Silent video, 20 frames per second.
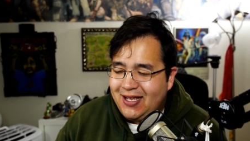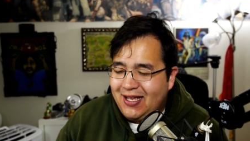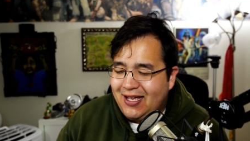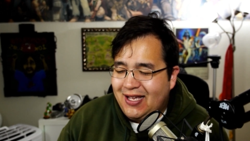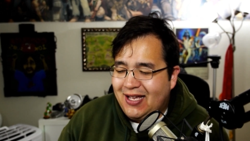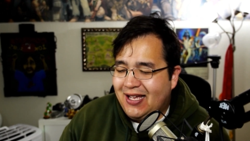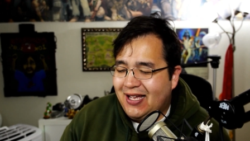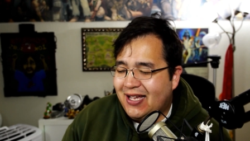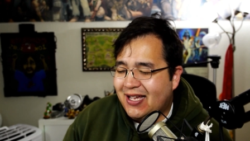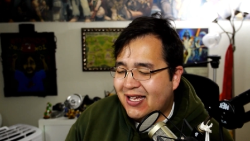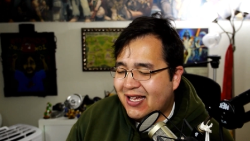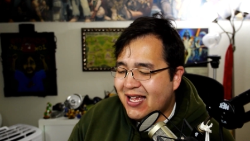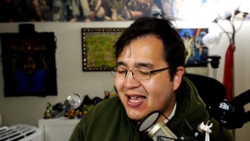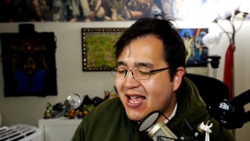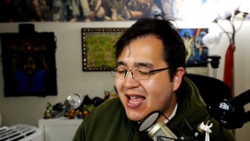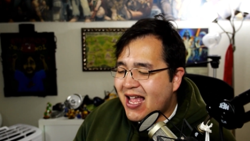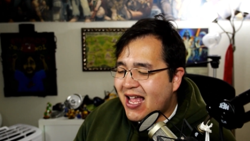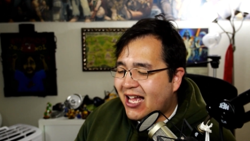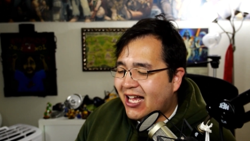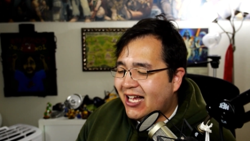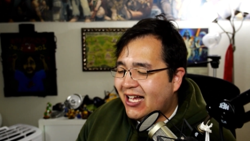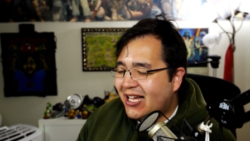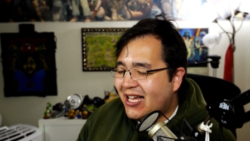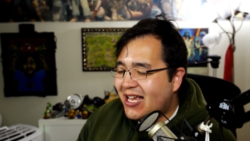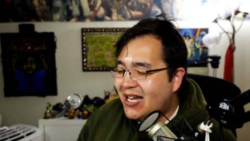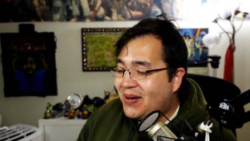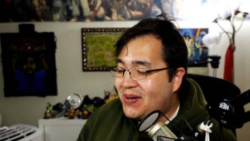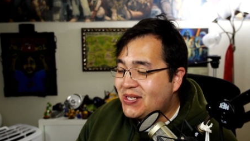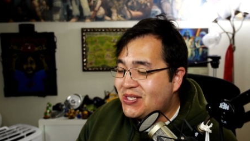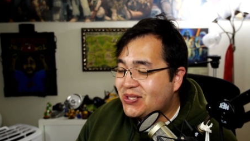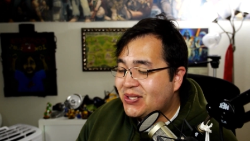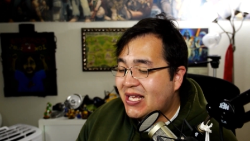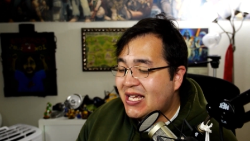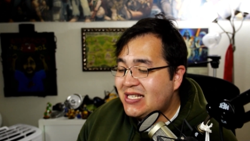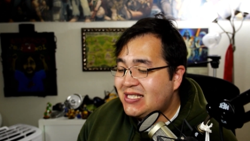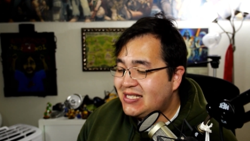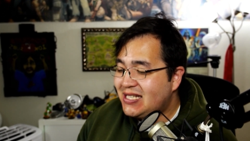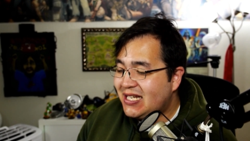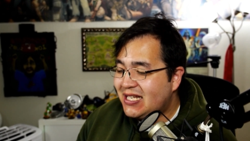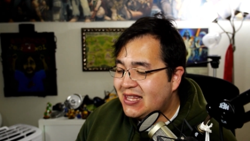uh, anyway, so
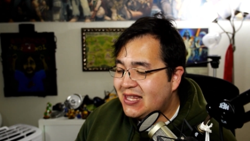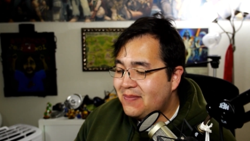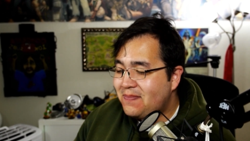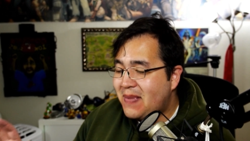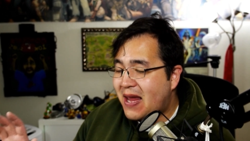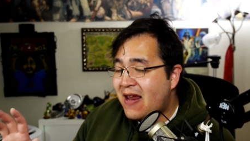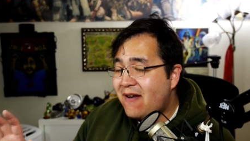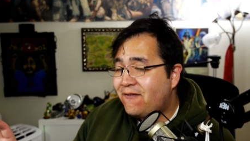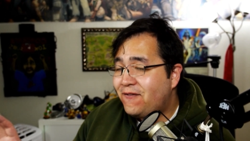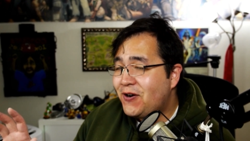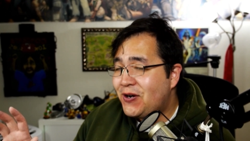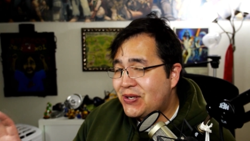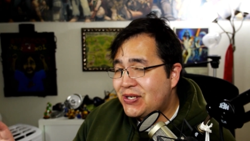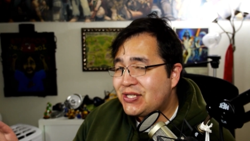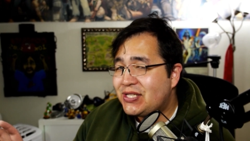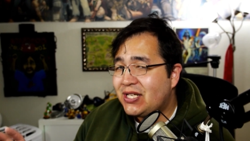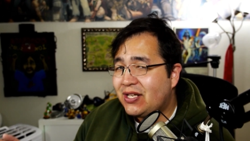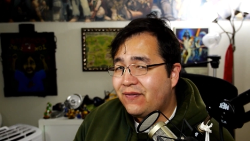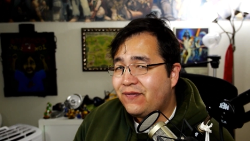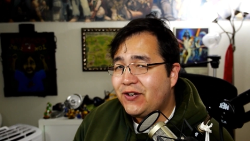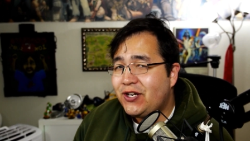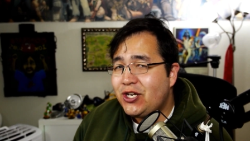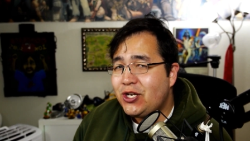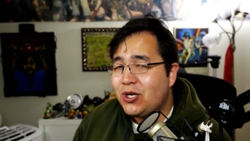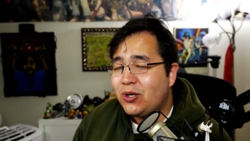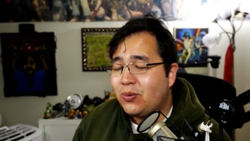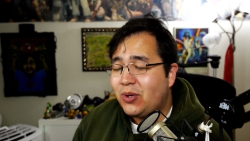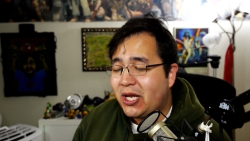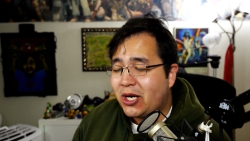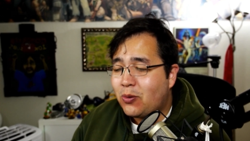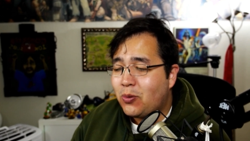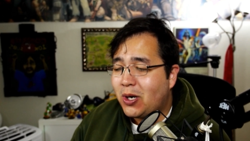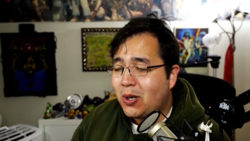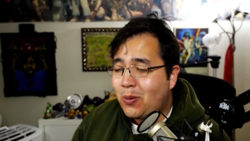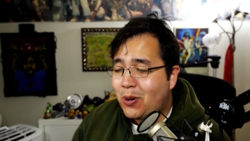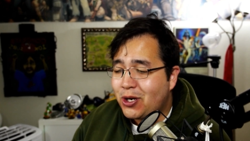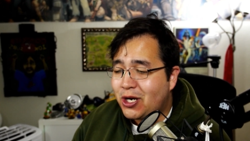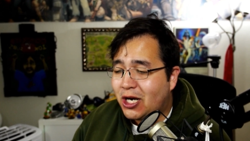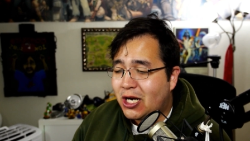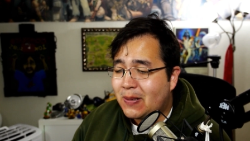that's like the main focus of the video and like what I
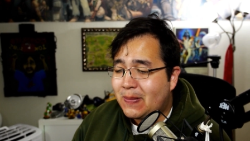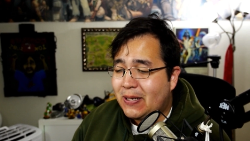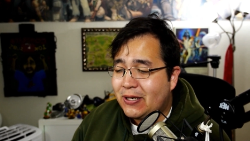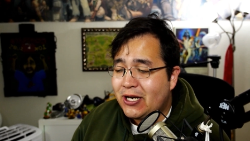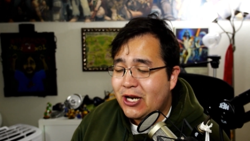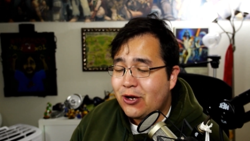want to talk about.